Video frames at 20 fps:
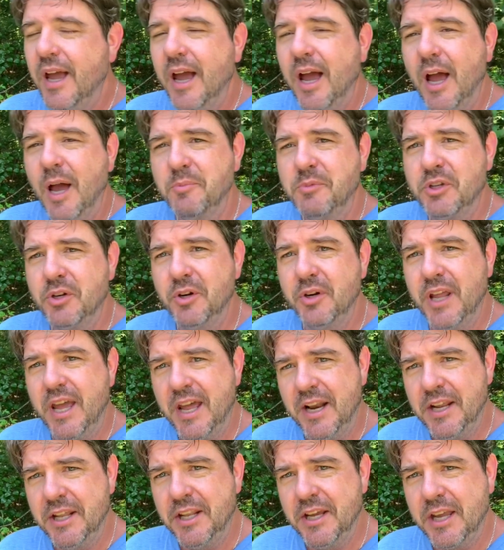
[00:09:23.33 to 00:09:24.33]
I'm sure
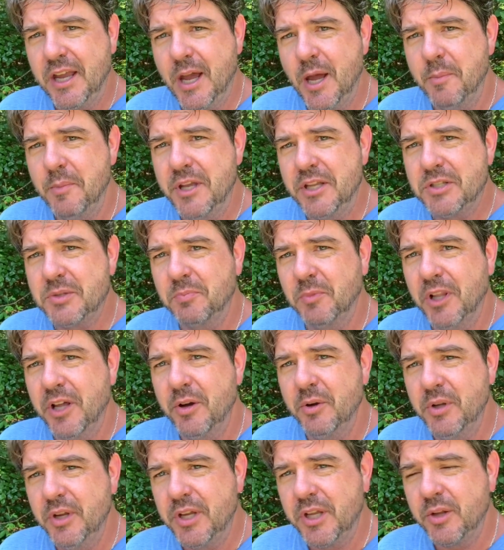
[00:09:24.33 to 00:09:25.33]
down in the comments
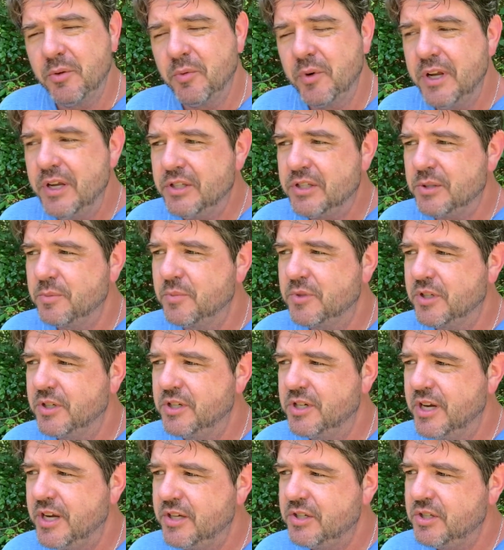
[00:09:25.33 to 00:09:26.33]
below, you can read some
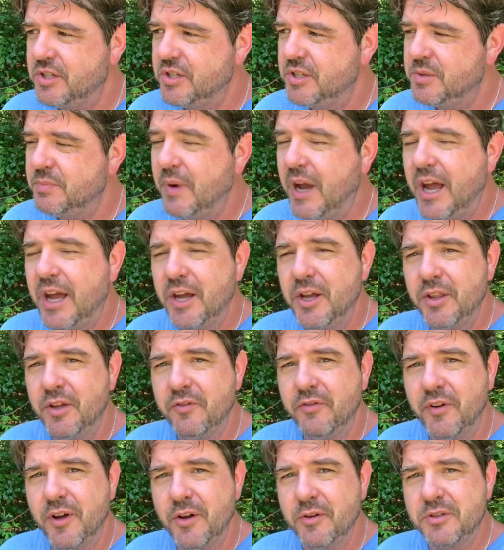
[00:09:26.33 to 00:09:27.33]
suggestions by other
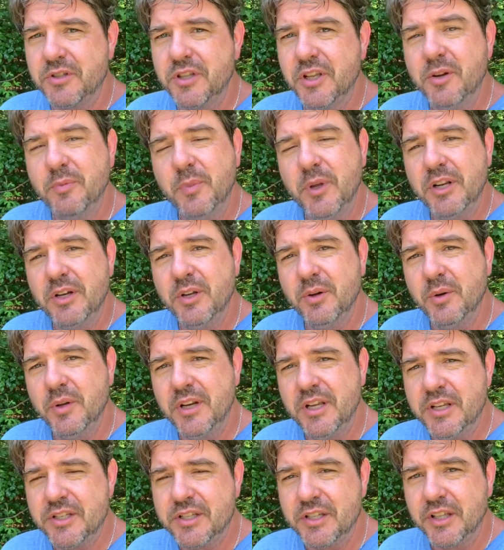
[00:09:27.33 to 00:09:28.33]
folks that have been doing
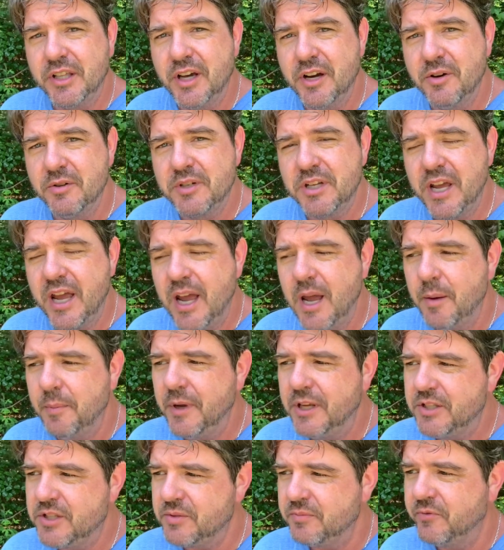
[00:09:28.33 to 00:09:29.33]
this a long time
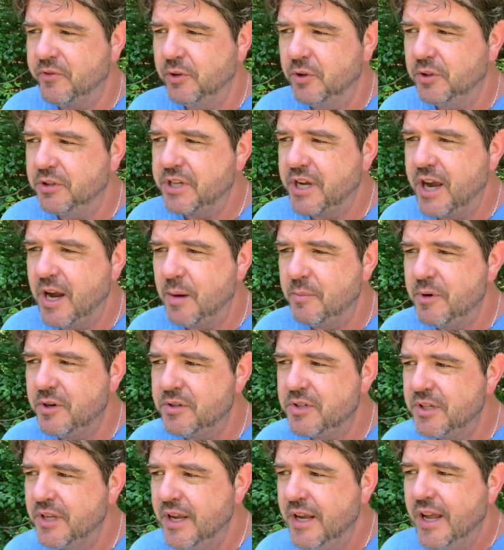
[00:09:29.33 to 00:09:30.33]
and some
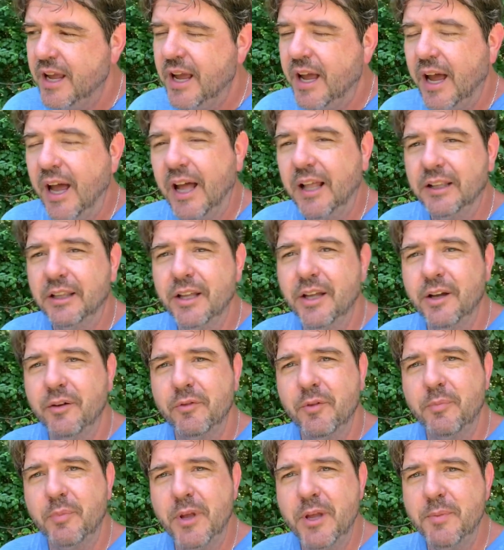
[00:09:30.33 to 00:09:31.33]
full-timers. I love
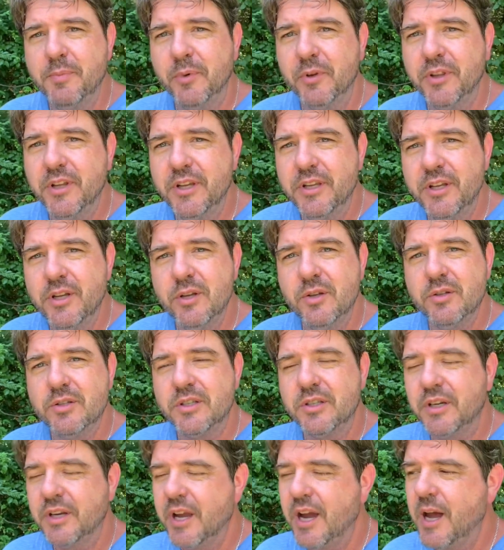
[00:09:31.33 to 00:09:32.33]
the people that use
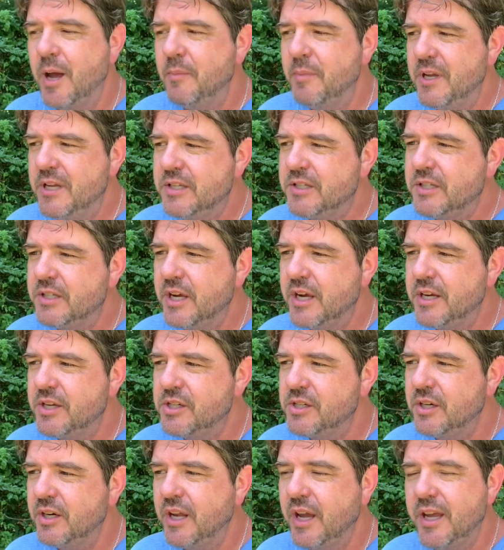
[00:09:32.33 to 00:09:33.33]
the comment
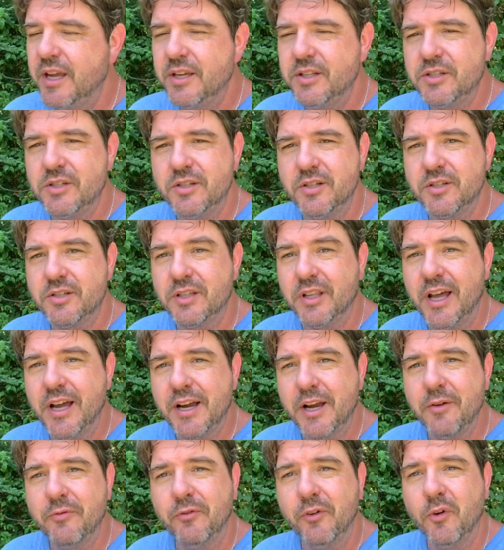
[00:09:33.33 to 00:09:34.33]
section. Hey, it's just
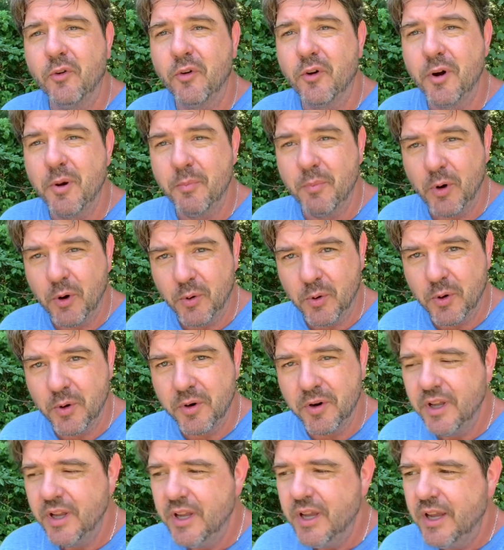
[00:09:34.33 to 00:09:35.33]
like a forum
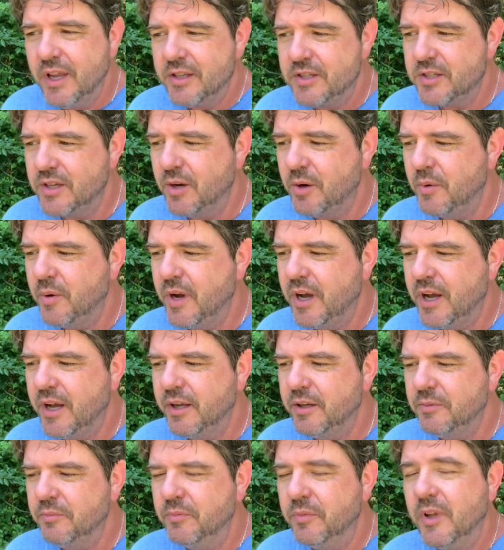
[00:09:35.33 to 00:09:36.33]
board. So
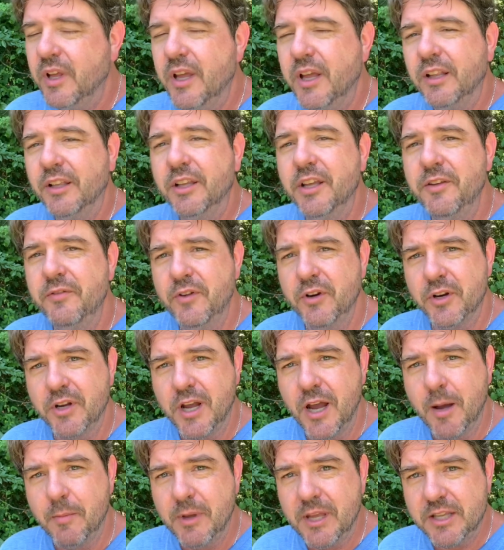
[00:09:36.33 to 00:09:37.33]
uh, leave your
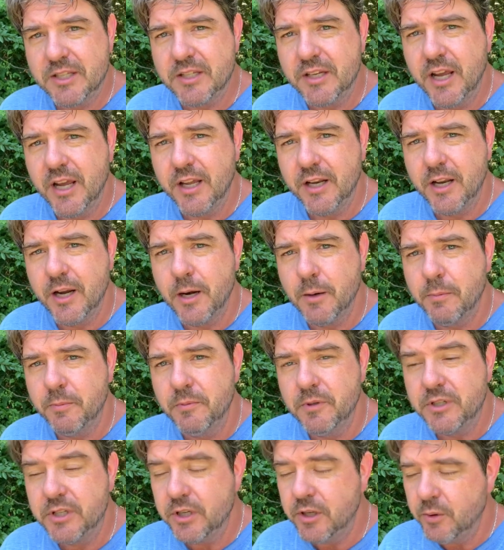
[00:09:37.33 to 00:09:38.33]
comments down there
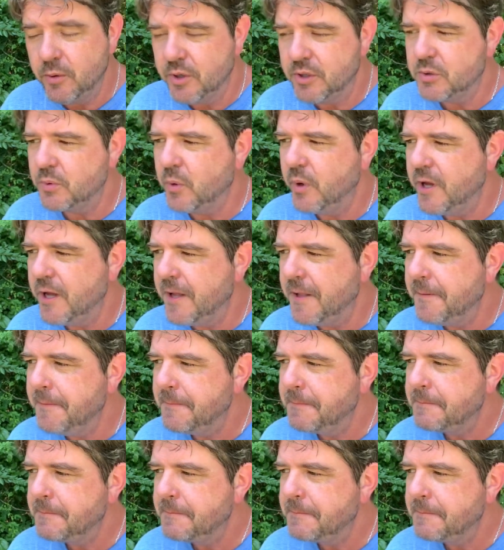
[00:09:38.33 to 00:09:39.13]
too as well.